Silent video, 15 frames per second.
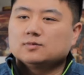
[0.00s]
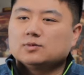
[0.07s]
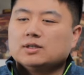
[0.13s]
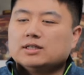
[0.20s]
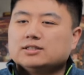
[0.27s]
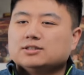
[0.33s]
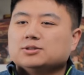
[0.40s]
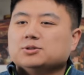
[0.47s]

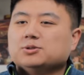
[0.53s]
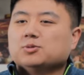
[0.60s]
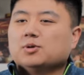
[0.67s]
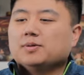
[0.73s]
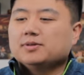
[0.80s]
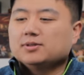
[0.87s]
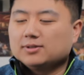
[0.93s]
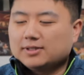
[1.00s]
Wait, so do you
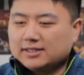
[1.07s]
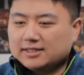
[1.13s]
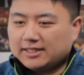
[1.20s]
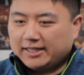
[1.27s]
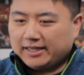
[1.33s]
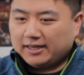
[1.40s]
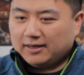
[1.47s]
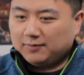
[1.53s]
want me to look at the
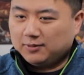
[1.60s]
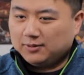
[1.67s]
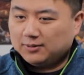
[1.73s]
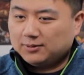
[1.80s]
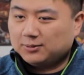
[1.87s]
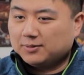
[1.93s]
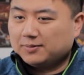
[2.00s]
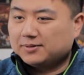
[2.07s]
camera or
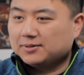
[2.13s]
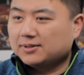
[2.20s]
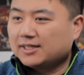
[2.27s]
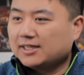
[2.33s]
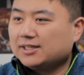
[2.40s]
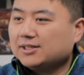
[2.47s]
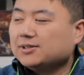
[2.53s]
do you want me to look at